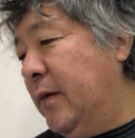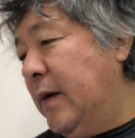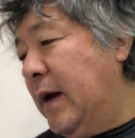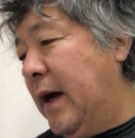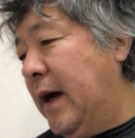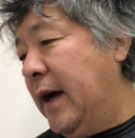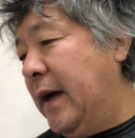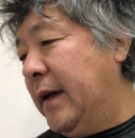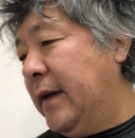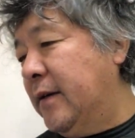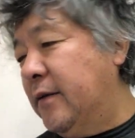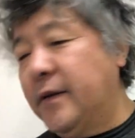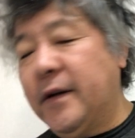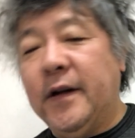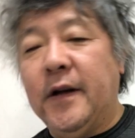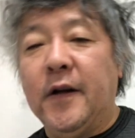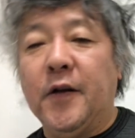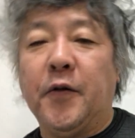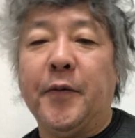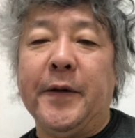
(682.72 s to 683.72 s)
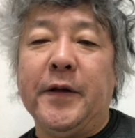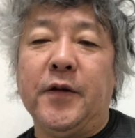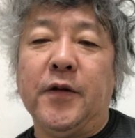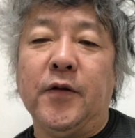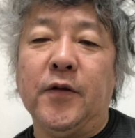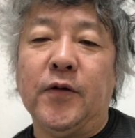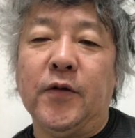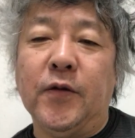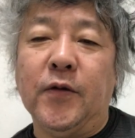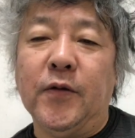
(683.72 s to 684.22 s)
I really recommend
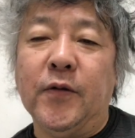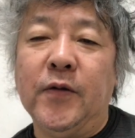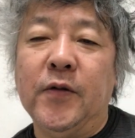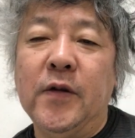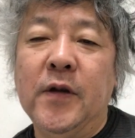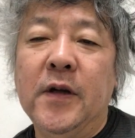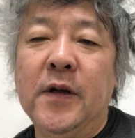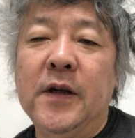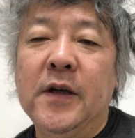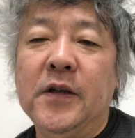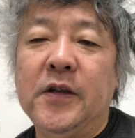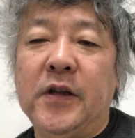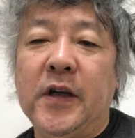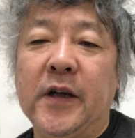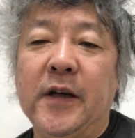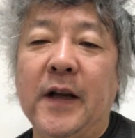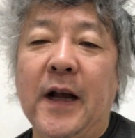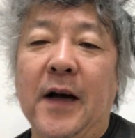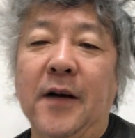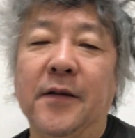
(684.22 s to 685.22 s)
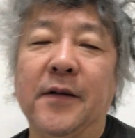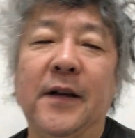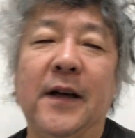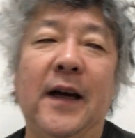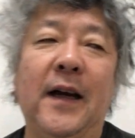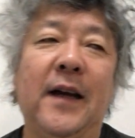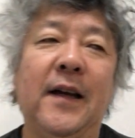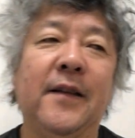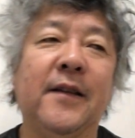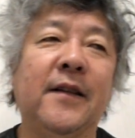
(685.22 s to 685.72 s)
you to check it out
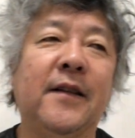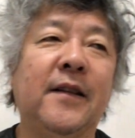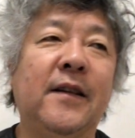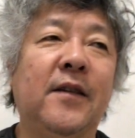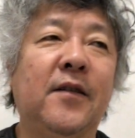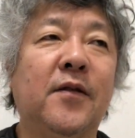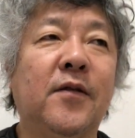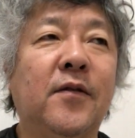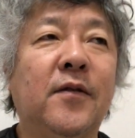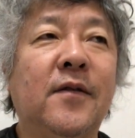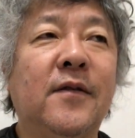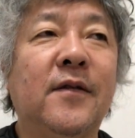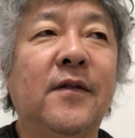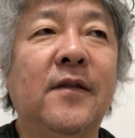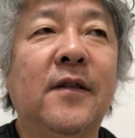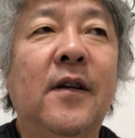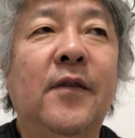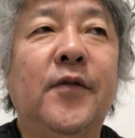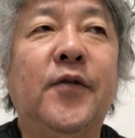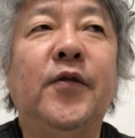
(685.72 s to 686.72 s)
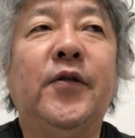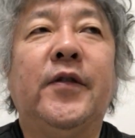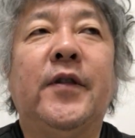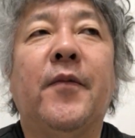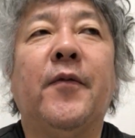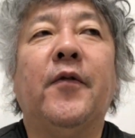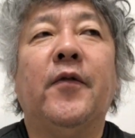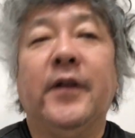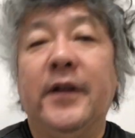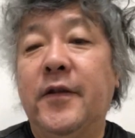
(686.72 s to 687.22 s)
and, you know, do
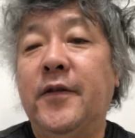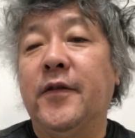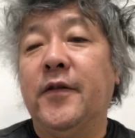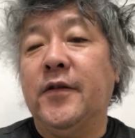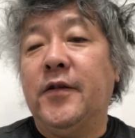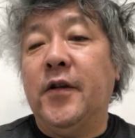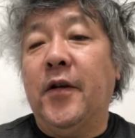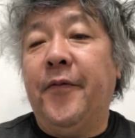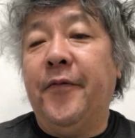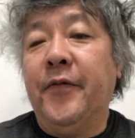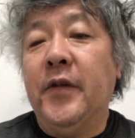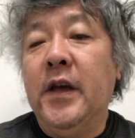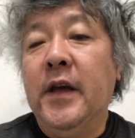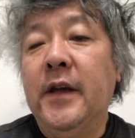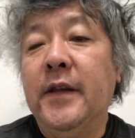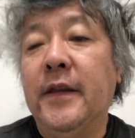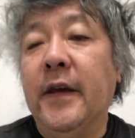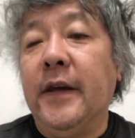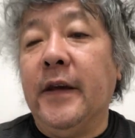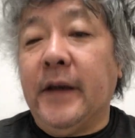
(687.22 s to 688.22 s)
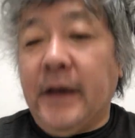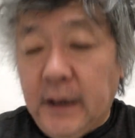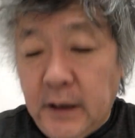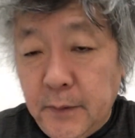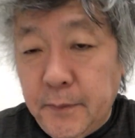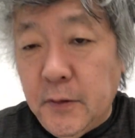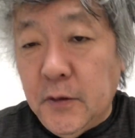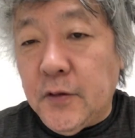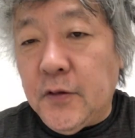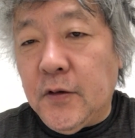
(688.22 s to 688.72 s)
some research on the
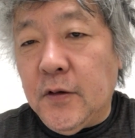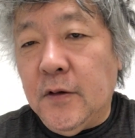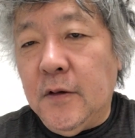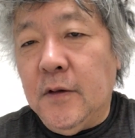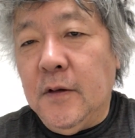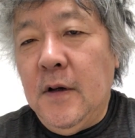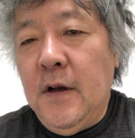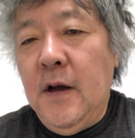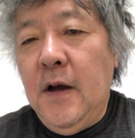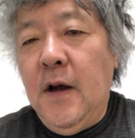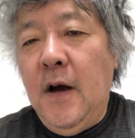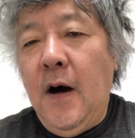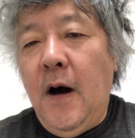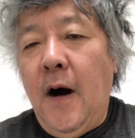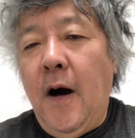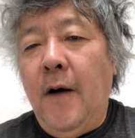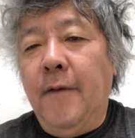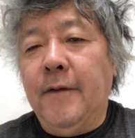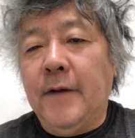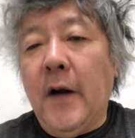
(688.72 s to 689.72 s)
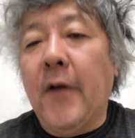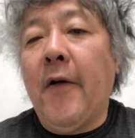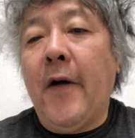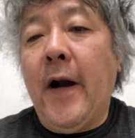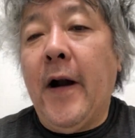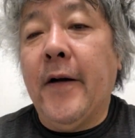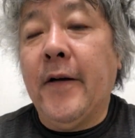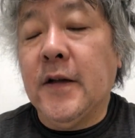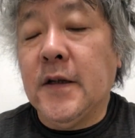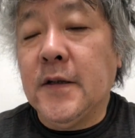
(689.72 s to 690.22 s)
Ikenobo school of flower
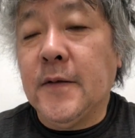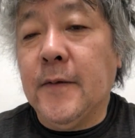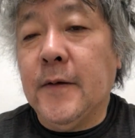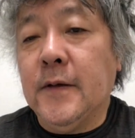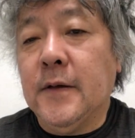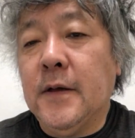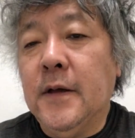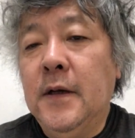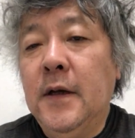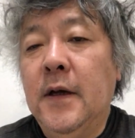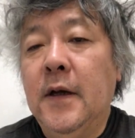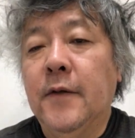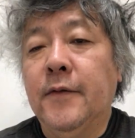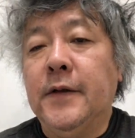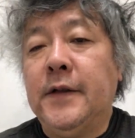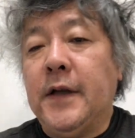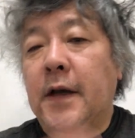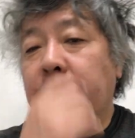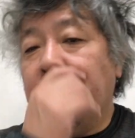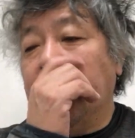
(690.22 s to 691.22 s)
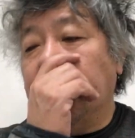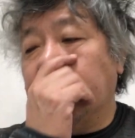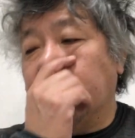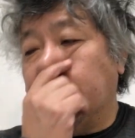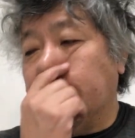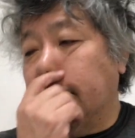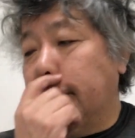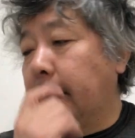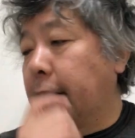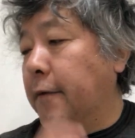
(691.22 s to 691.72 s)
arrangement, which I think
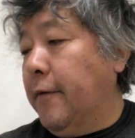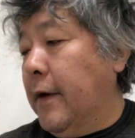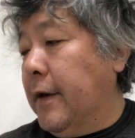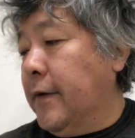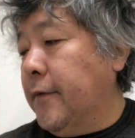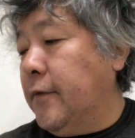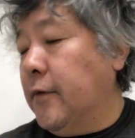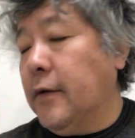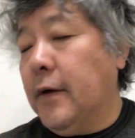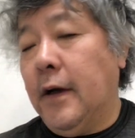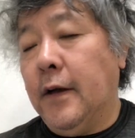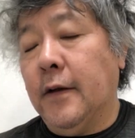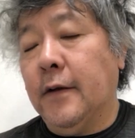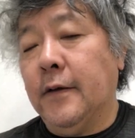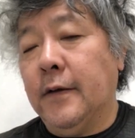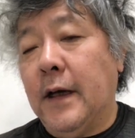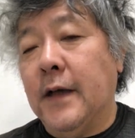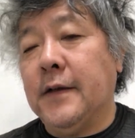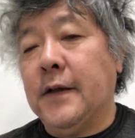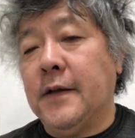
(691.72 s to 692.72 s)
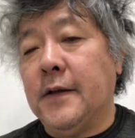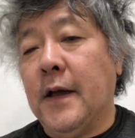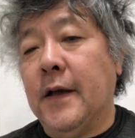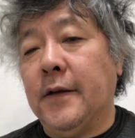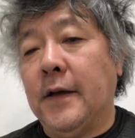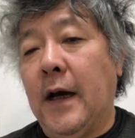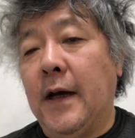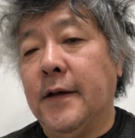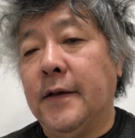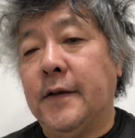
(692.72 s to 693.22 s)
is really wonderful. And as I
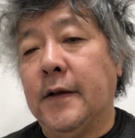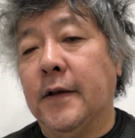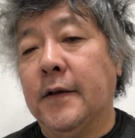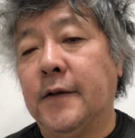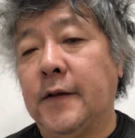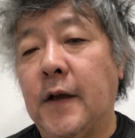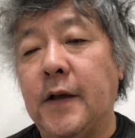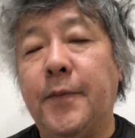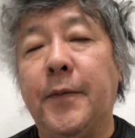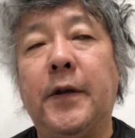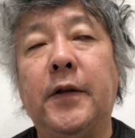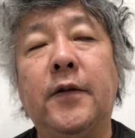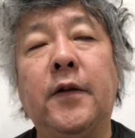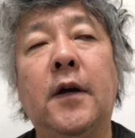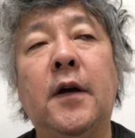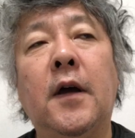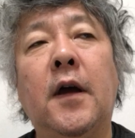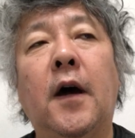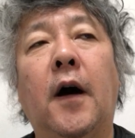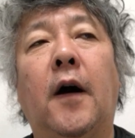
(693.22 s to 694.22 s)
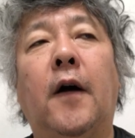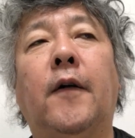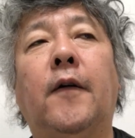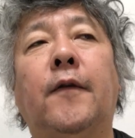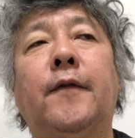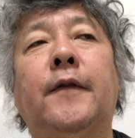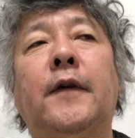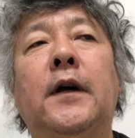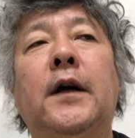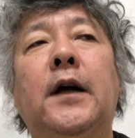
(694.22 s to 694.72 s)
said, it's a statement
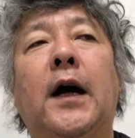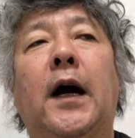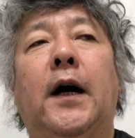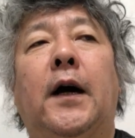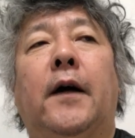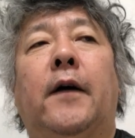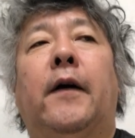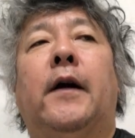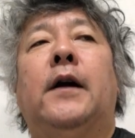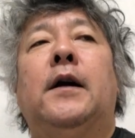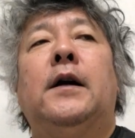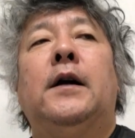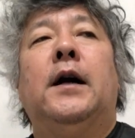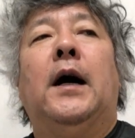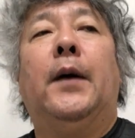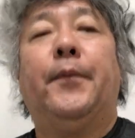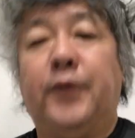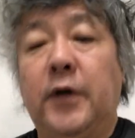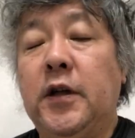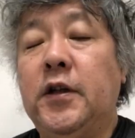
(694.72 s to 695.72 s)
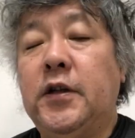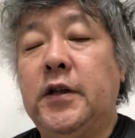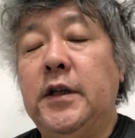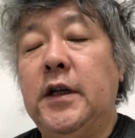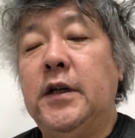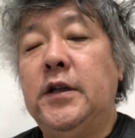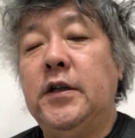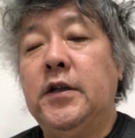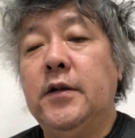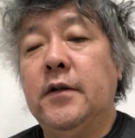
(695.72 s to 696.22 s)
of
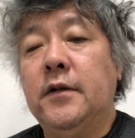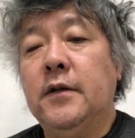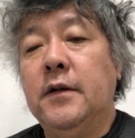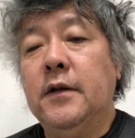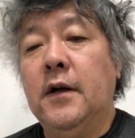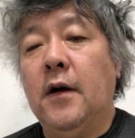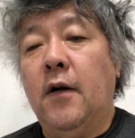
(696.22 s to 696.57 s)
appreciation